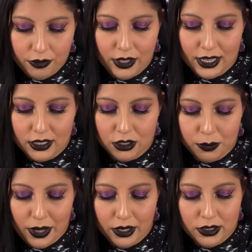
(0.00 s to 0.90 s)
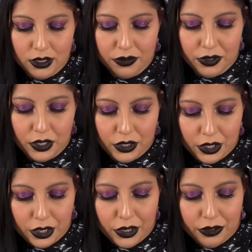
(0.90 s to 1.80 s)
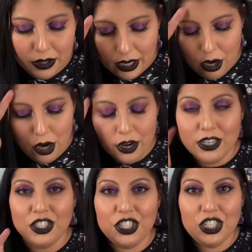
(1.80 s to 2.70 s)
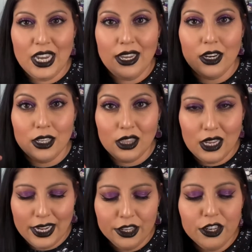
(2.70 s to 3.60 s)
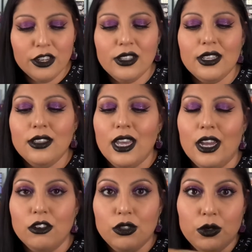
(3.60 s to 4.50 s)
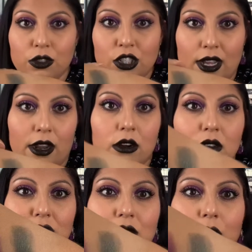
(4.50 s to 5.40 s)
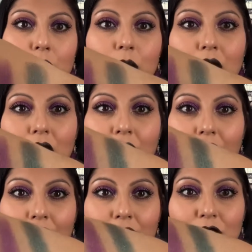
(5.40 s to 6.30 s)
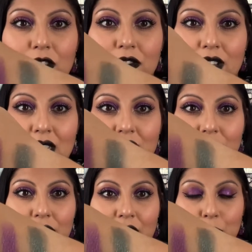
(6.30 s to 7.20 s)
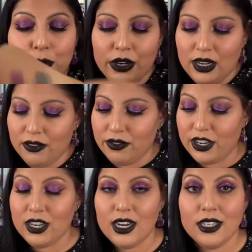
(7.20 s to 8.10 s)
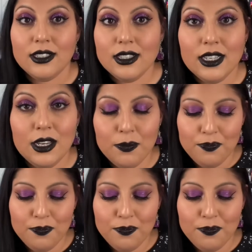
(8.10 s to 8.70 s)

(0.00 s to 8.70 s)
like specks of glitter that are a shade lighter than the actual shadow, so it reflects very pretty, very nicely.